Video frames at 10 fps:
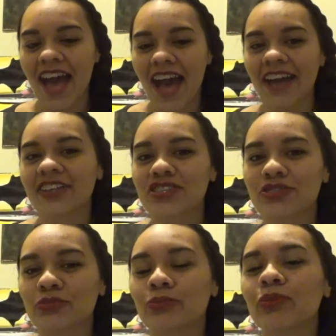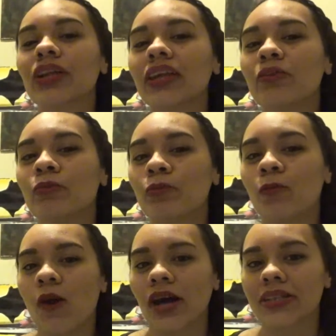really
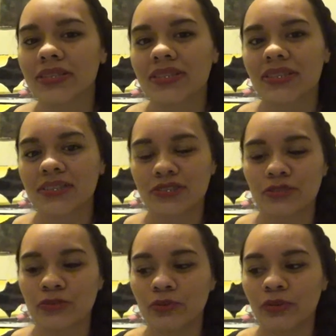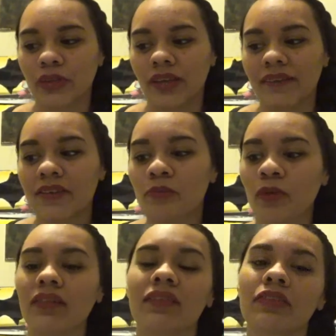want to
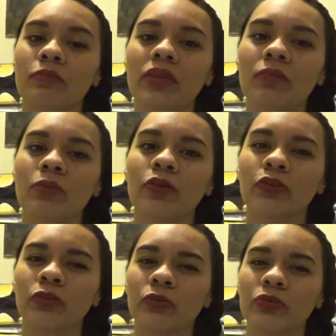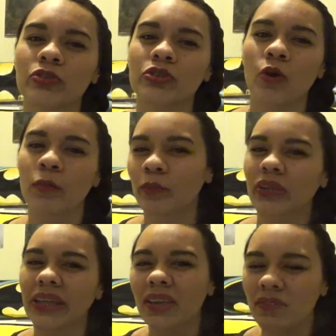express to people who don't
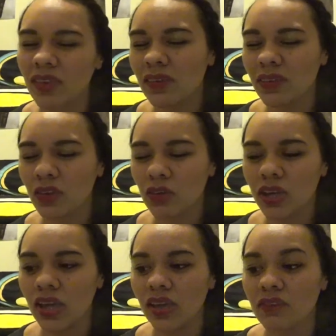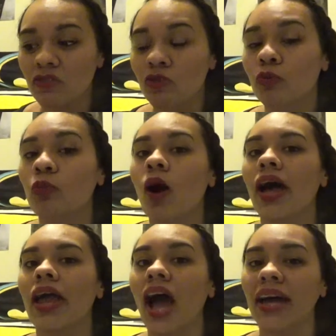believe this theory as to
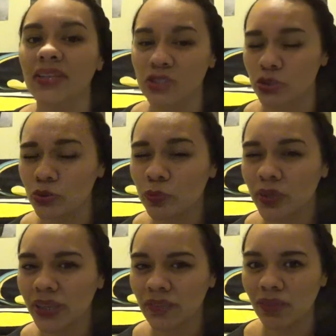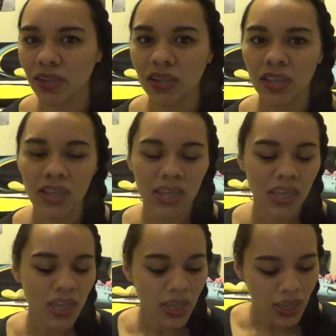why I do believe it.
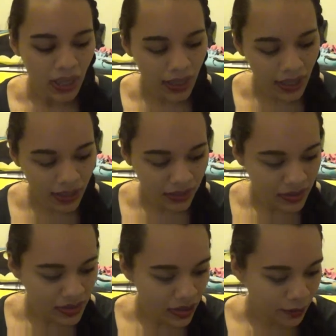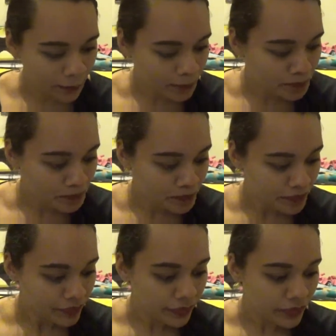And,
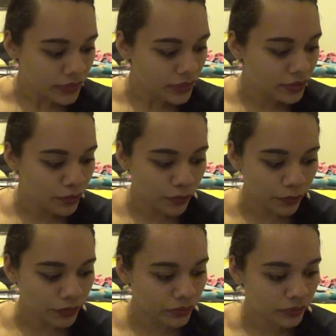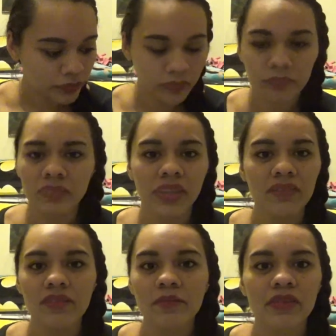you know,
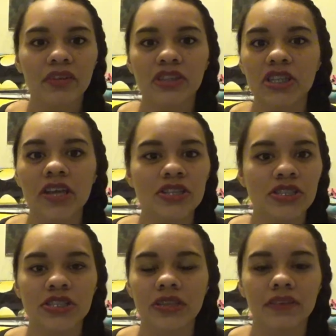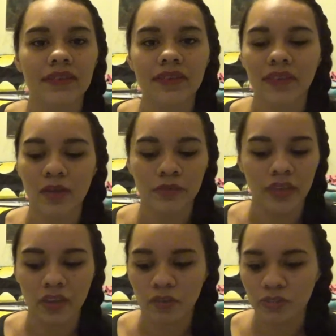leave some suggestions down
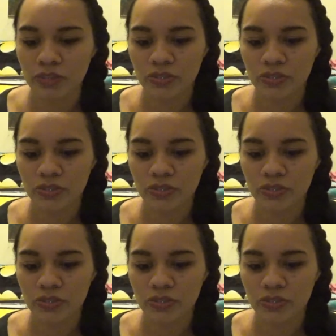there.